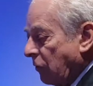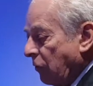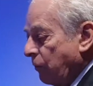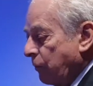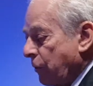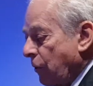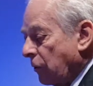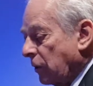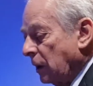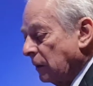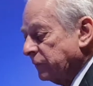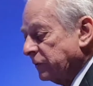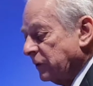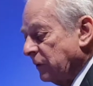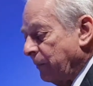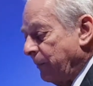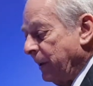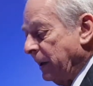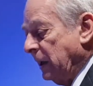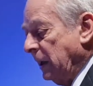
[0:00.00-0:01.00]
room programs at
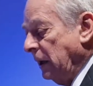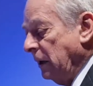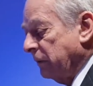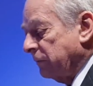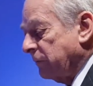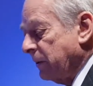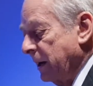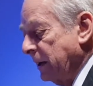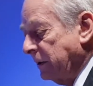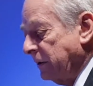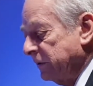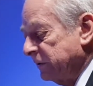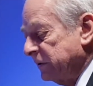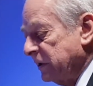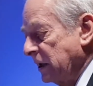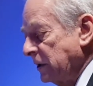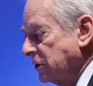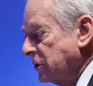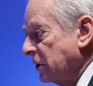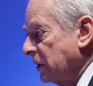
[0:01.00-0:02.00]
the beginning of 20th
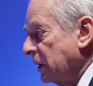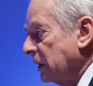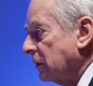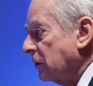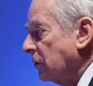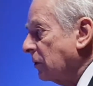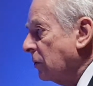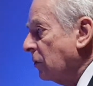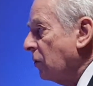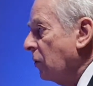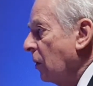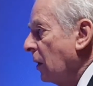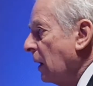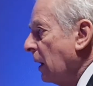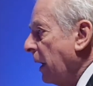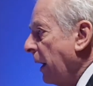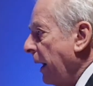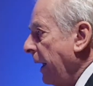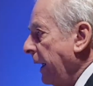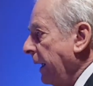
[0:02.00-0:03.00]
century, to do
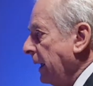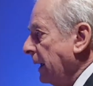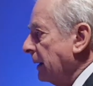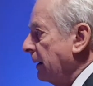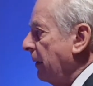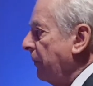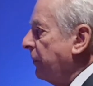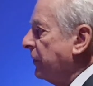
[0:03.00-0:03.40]
a